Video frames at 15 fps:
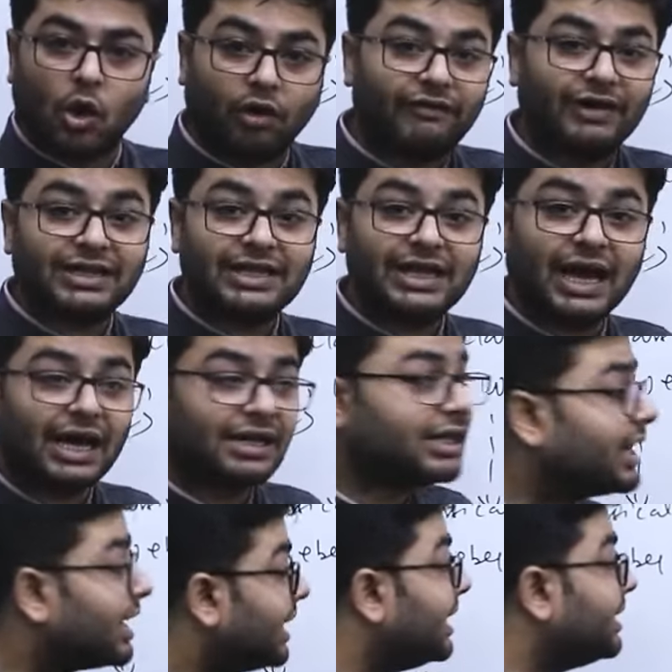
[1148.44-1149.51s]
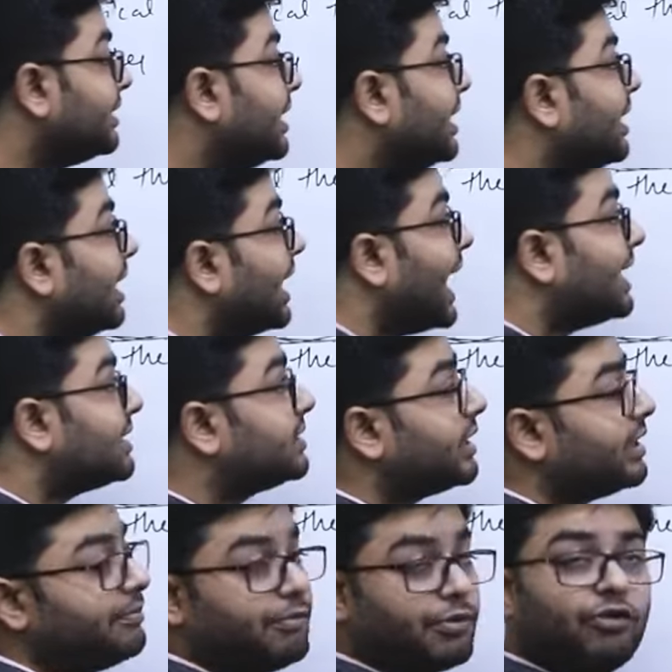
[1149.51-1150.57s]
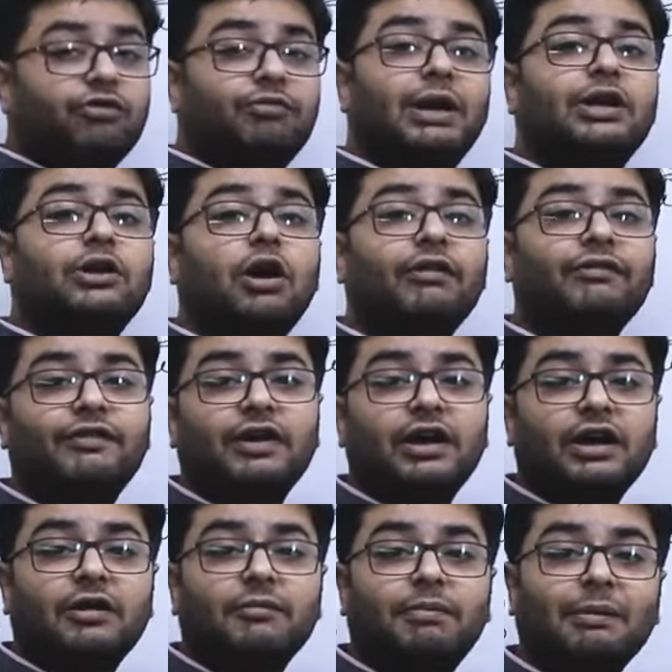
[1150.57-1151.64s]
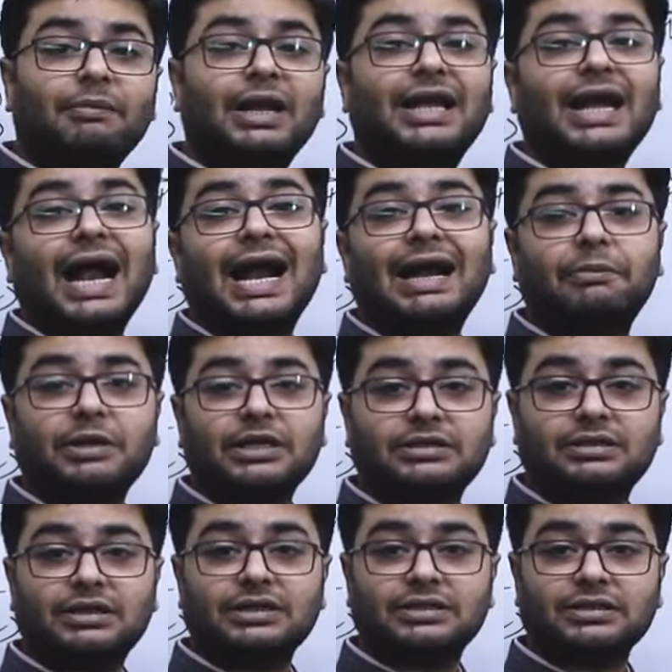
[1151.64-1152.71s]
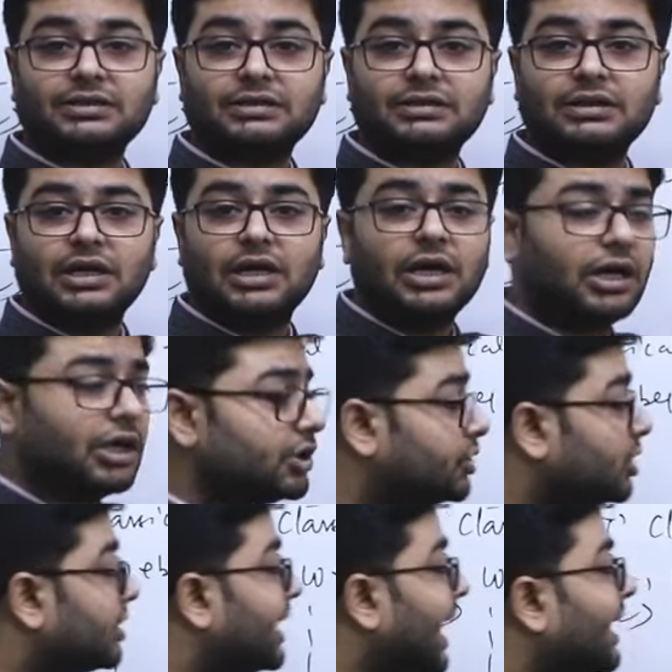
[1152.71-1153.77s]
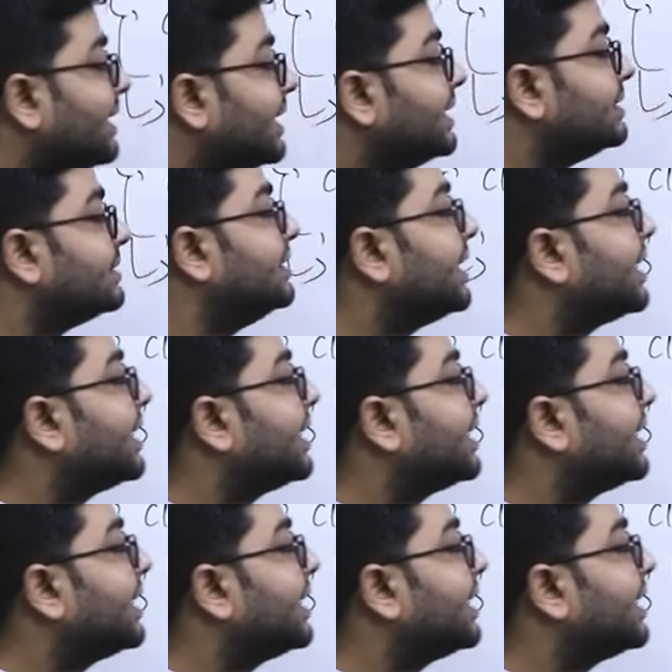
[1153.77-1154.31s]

over the other in the larger improvement of public administration. So that is